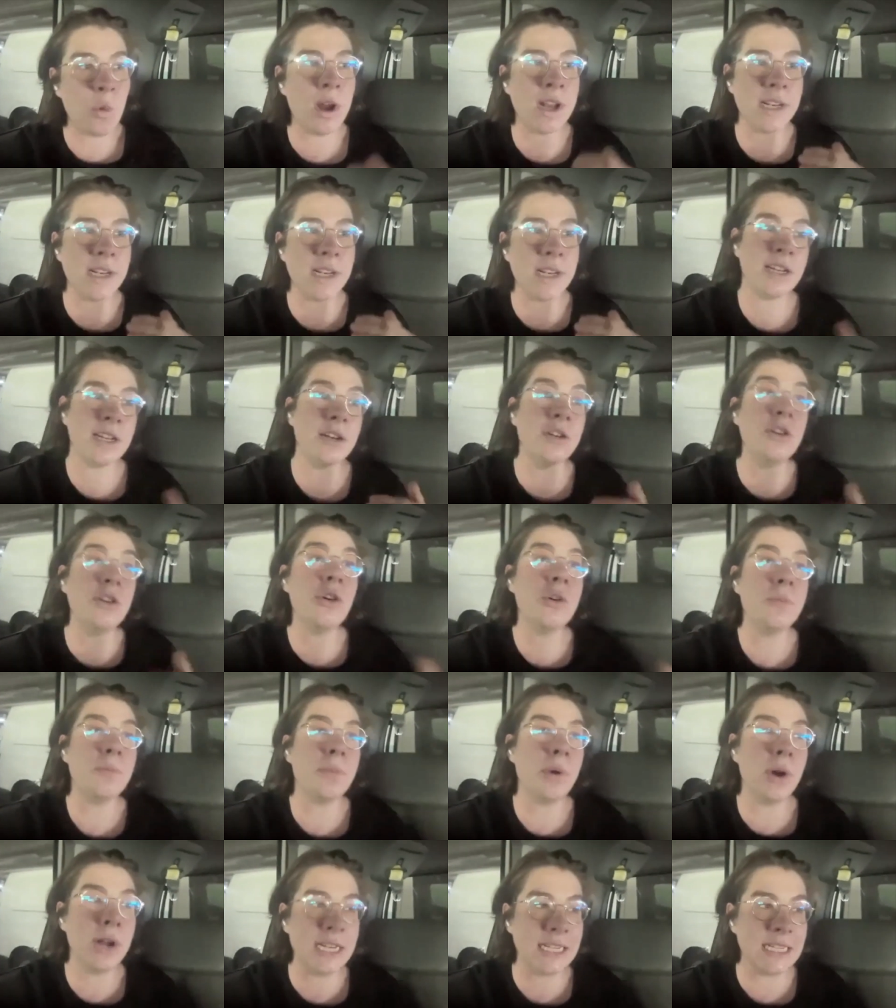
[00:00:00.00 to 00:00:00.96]
I want at
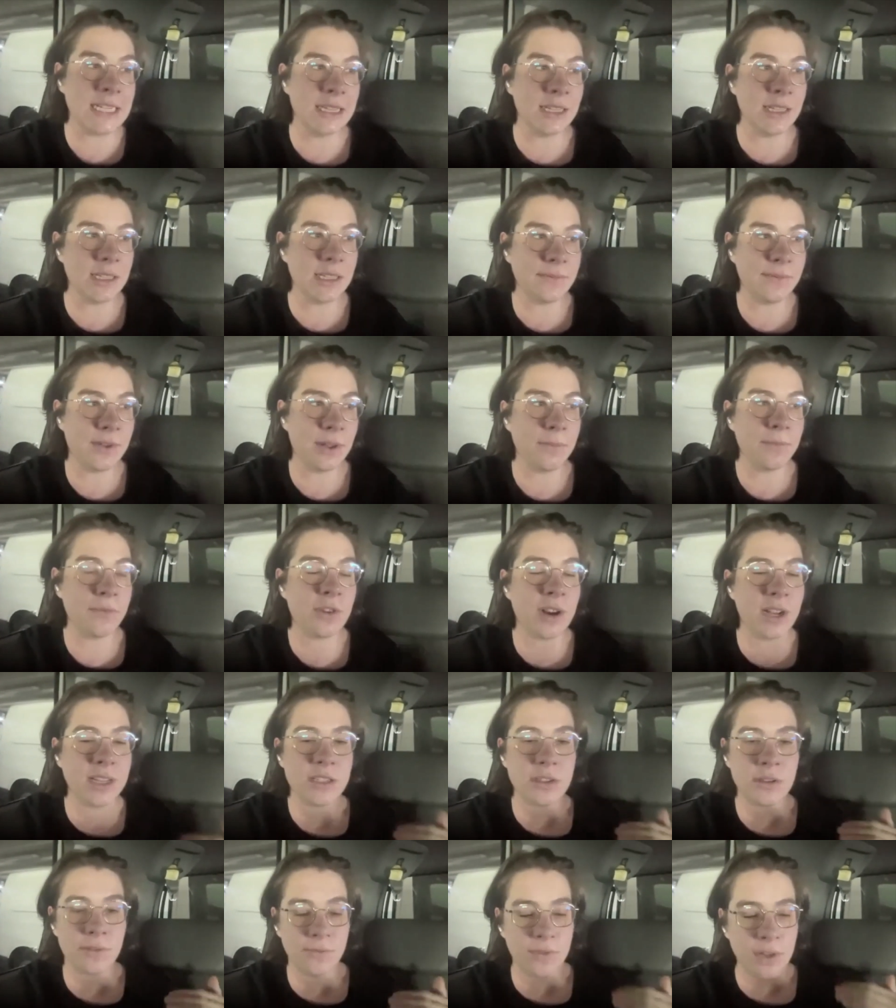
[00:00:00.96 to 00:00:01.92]
no point in this film for
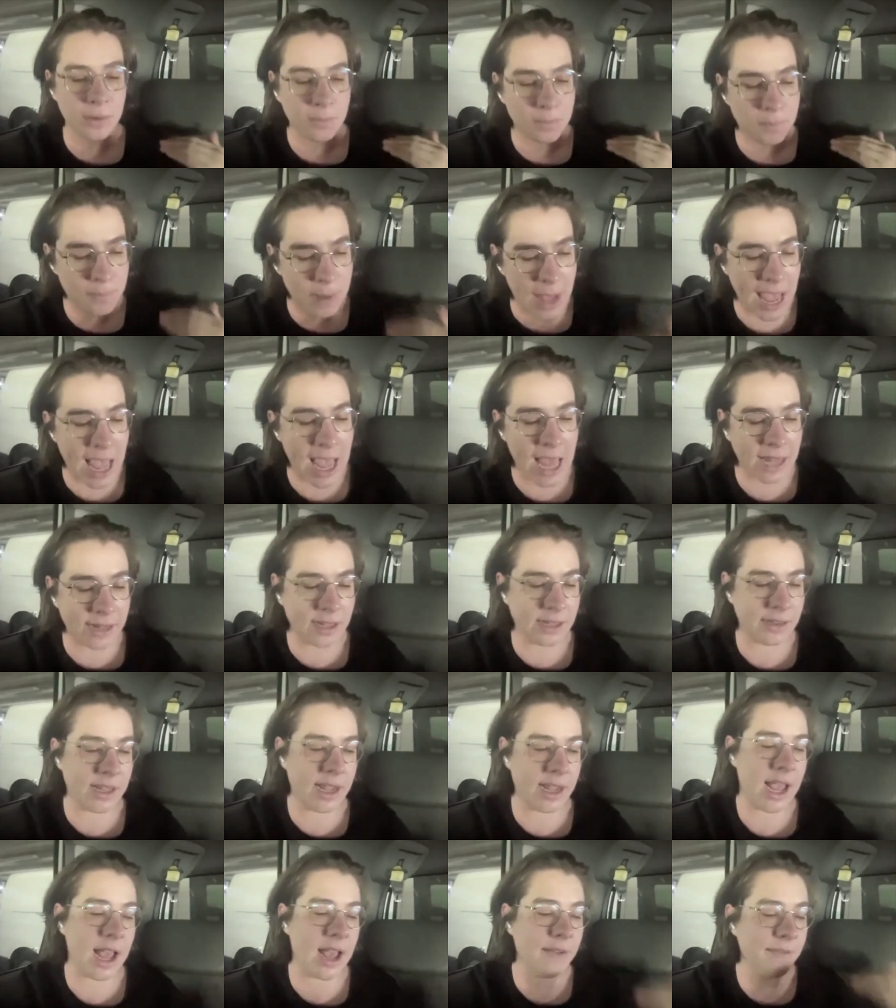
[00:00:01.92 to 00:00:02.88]
us to feel bad that they
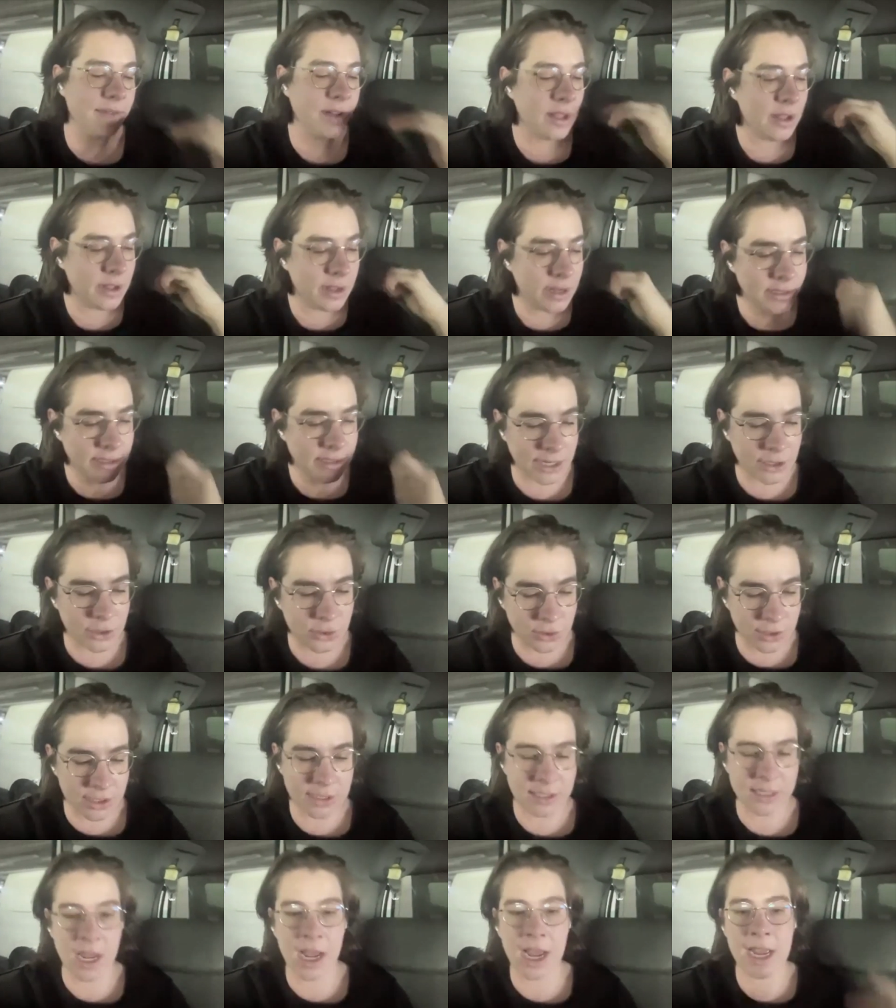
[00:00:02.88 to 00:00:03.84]
have sexual
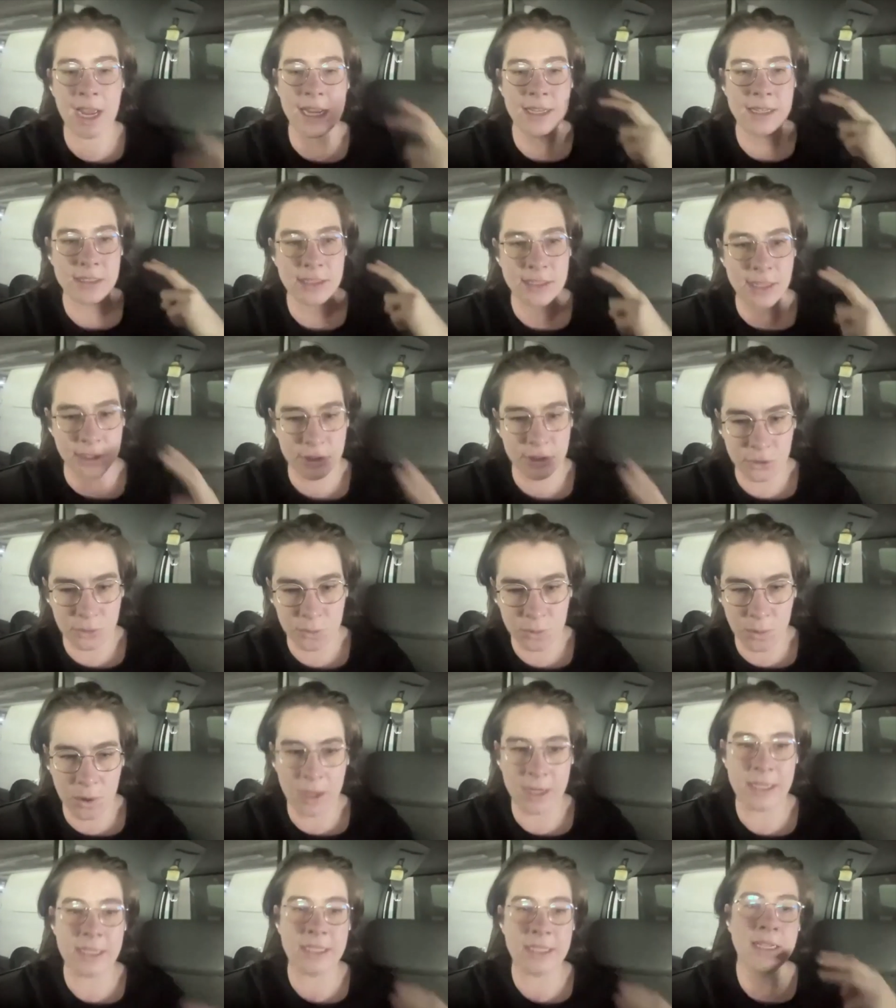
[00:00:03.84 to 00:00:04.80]
desires, sexual
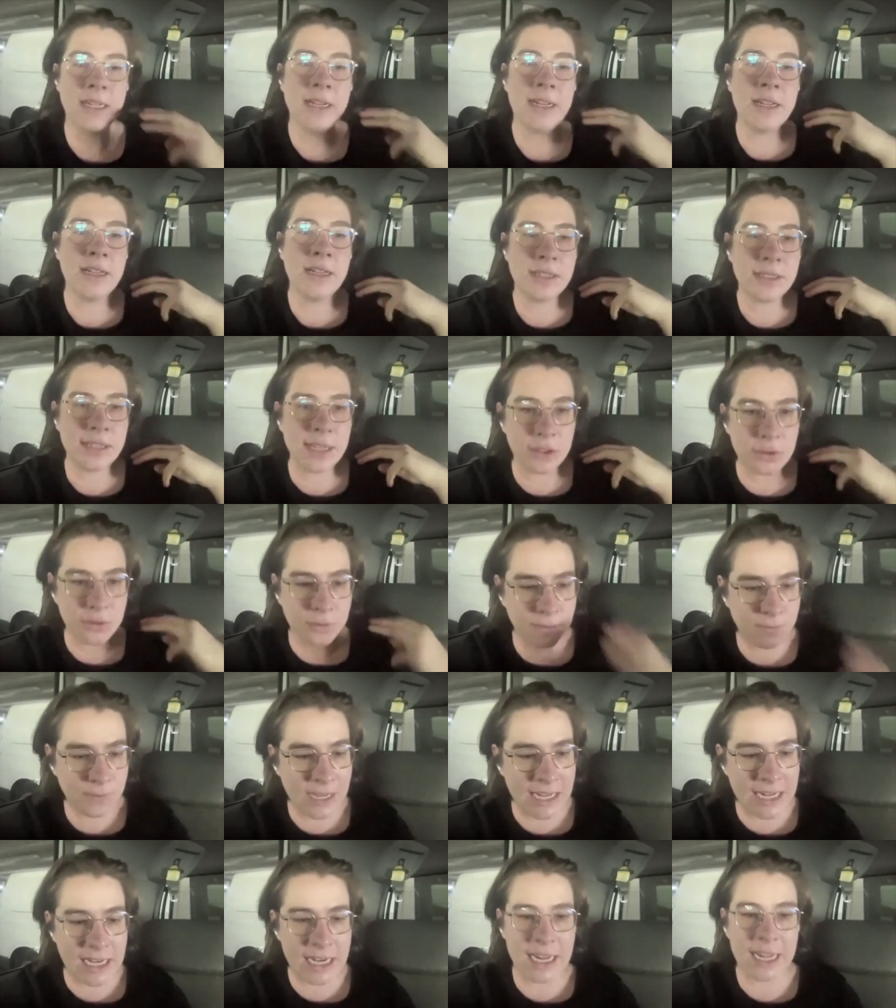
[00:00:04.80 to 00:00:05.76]
wants, sexual mm.
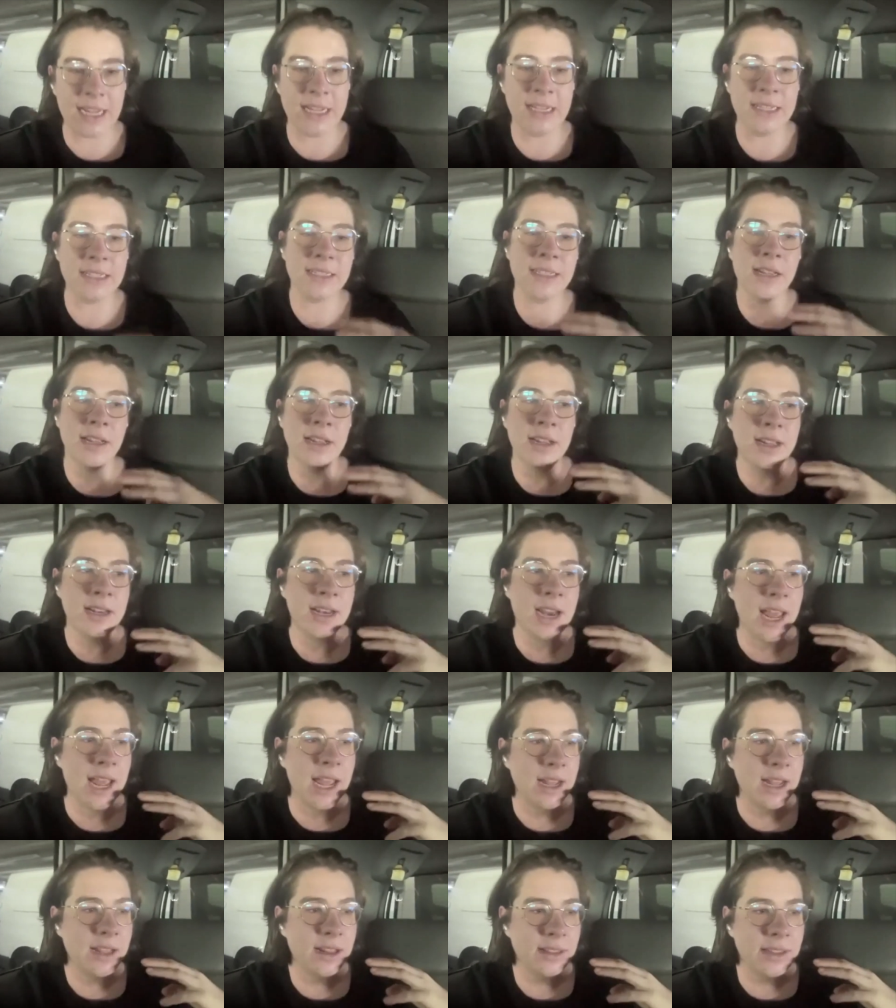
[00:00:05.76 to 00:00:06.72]
feelings,
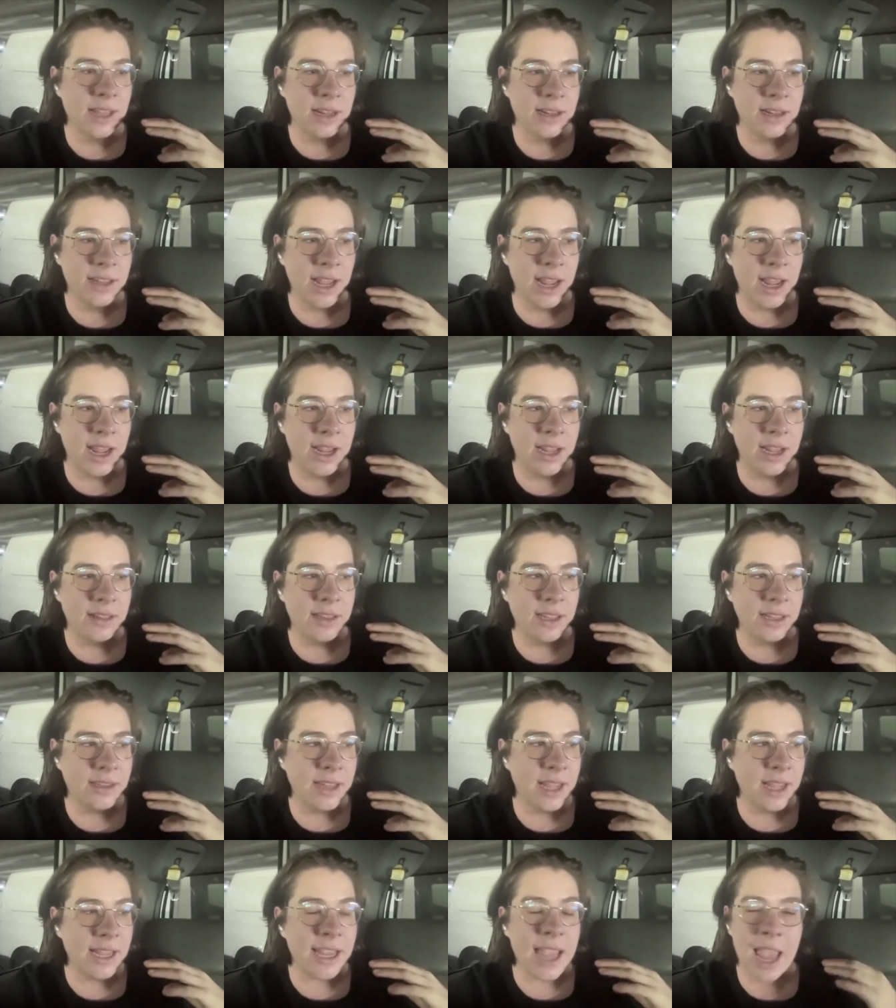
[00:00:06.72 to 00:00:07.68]
like, that they that
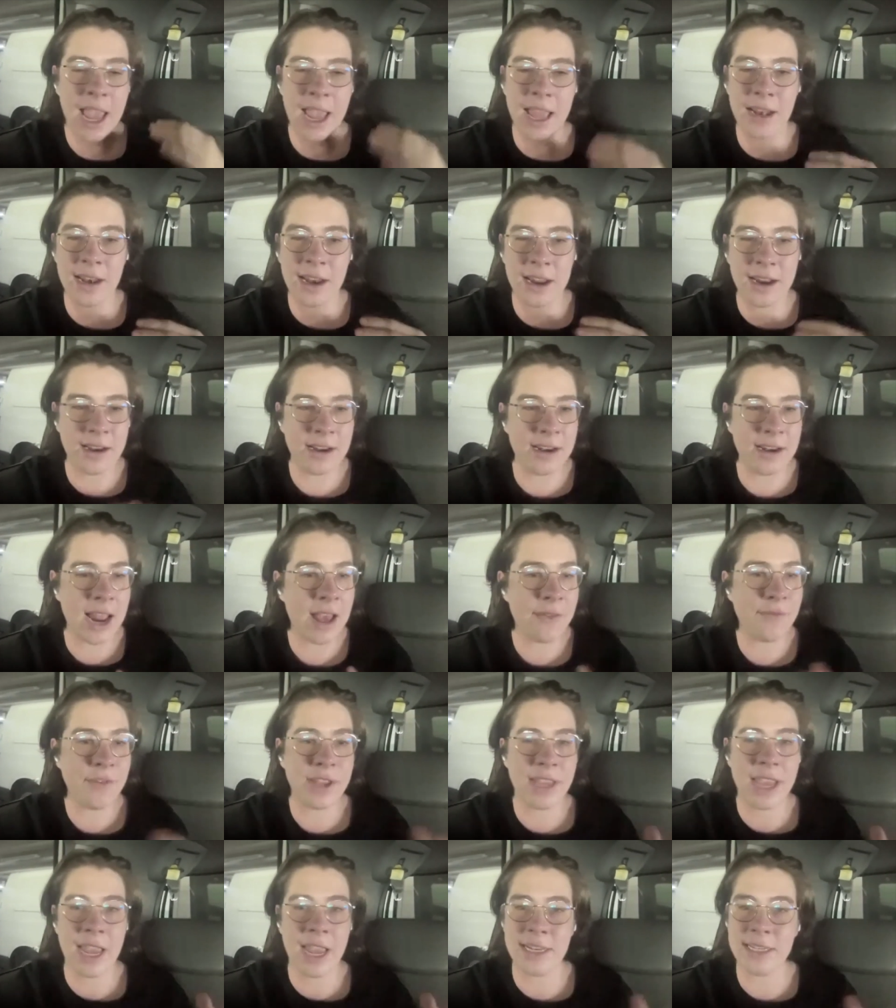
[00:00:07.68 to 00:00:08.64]
they can
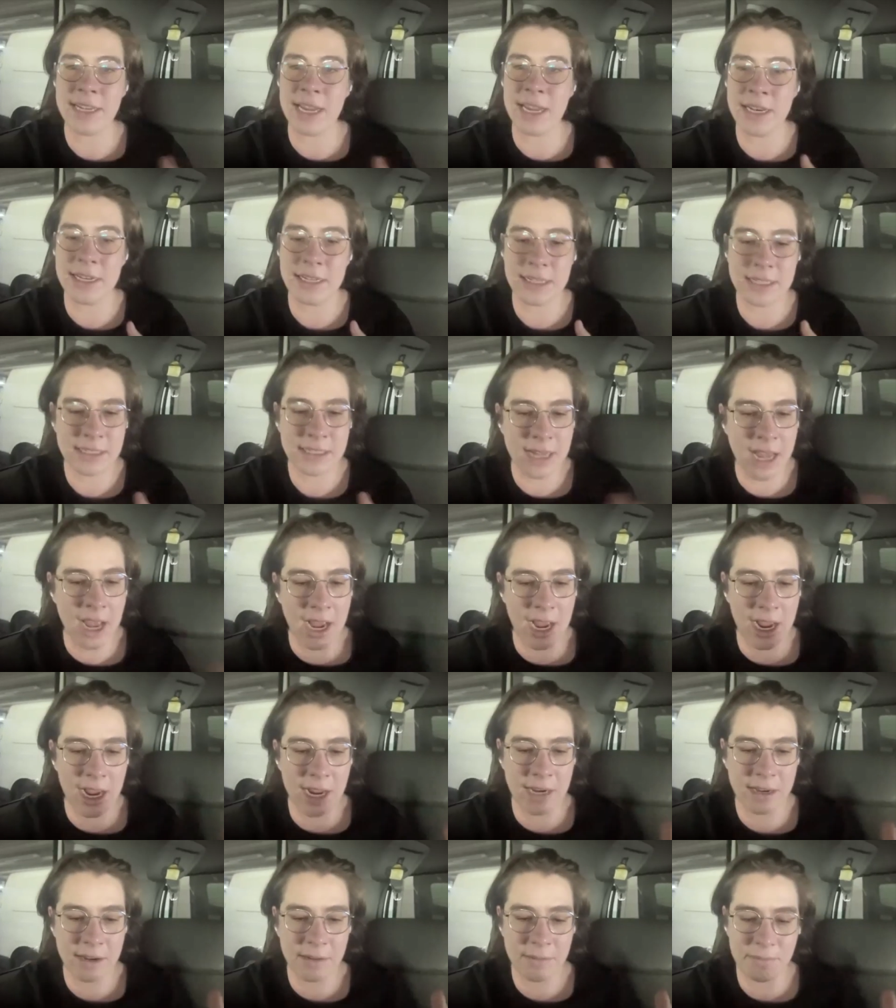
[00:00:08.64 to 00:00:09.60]
navigate and
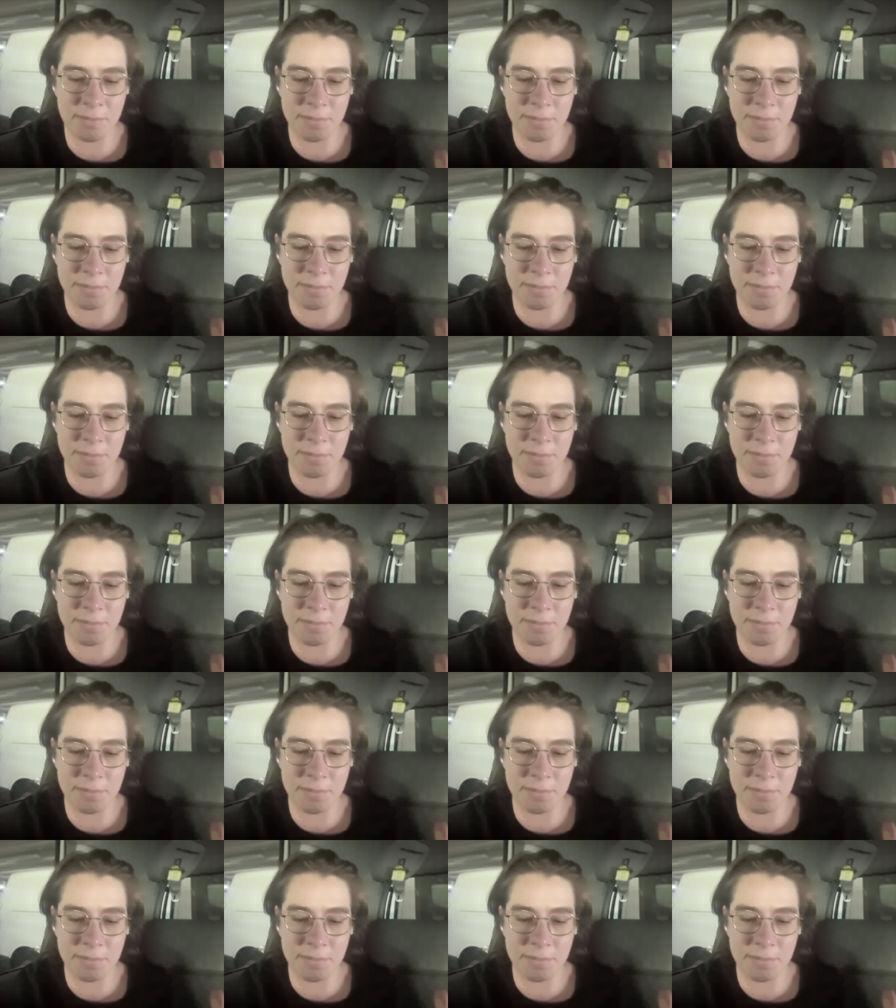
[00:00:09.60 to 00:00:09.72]
decide